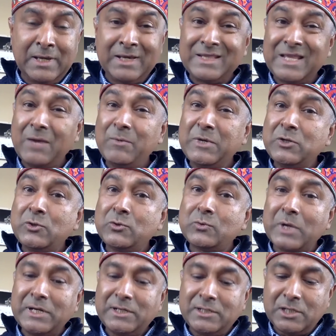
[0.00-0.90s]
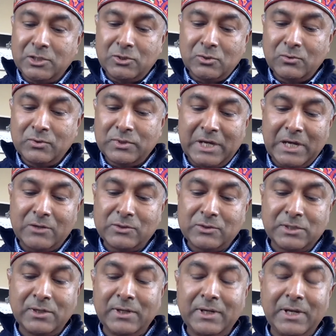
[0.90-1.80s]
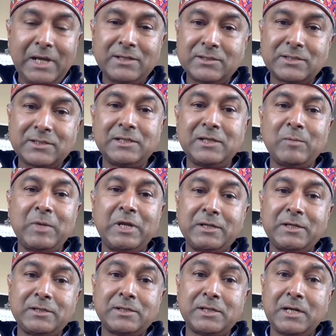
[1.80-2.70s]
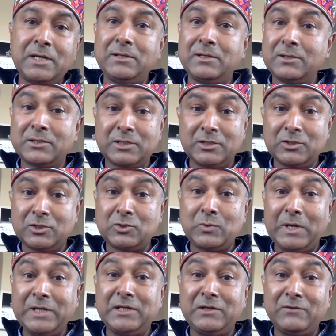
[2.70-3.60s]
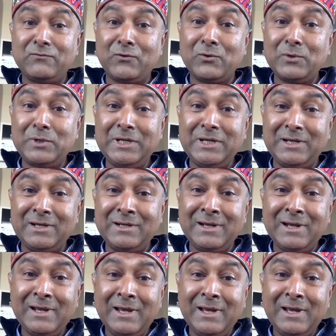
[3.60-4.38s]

There have been 22,000 deaths in the Mediterranean since 2014.